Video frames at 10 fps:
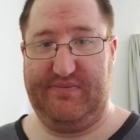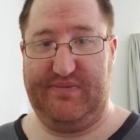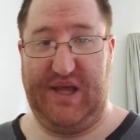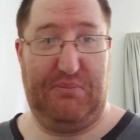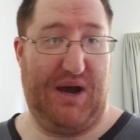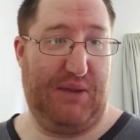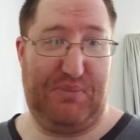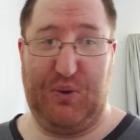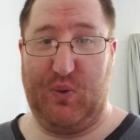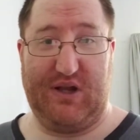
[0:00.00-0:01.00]
It might
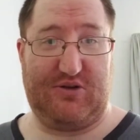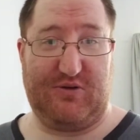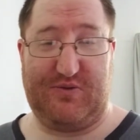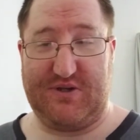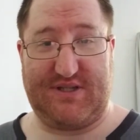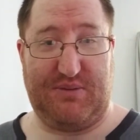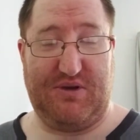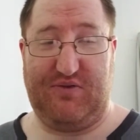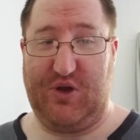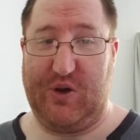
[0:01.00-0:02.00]
be winter for some
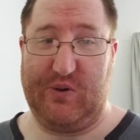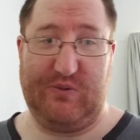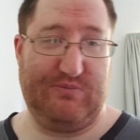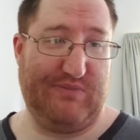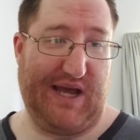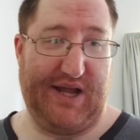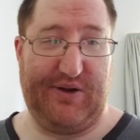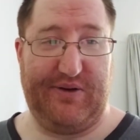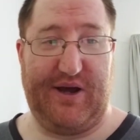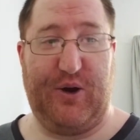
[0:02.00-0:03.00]
of you. I
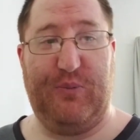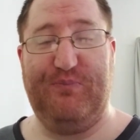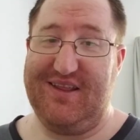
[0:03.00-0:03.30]
don't know.